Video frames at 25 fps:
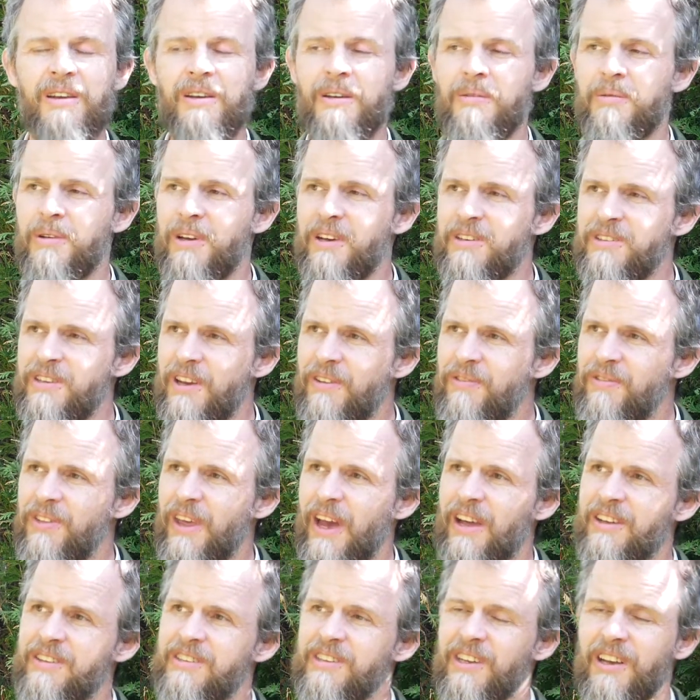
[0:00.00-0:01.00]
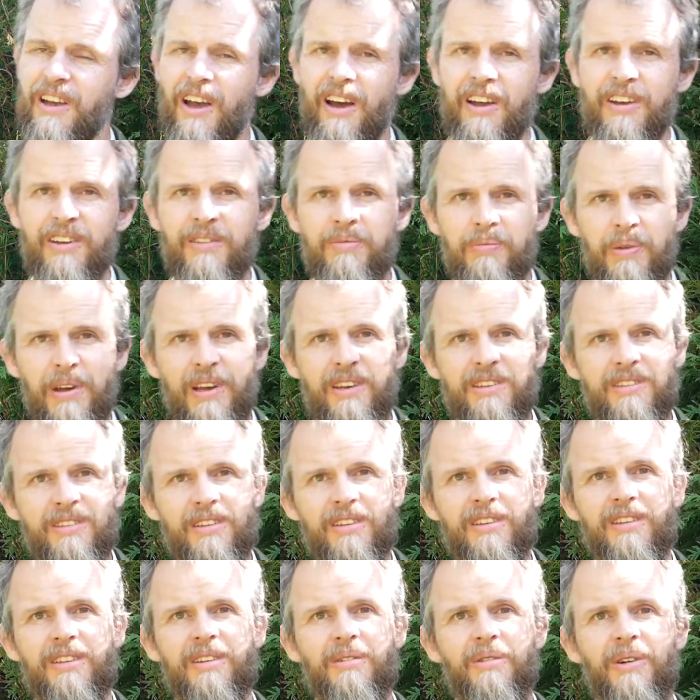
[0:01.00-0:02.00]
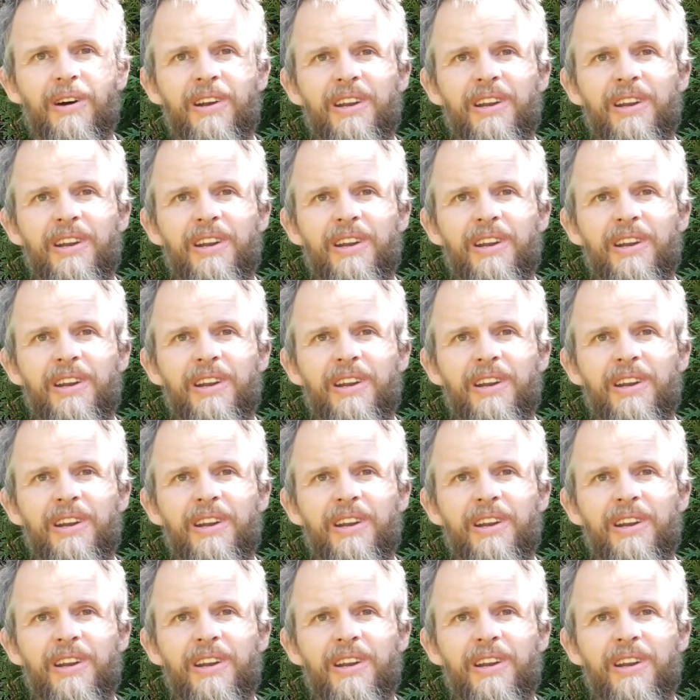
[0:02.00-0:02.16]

Because if that's the kind of person that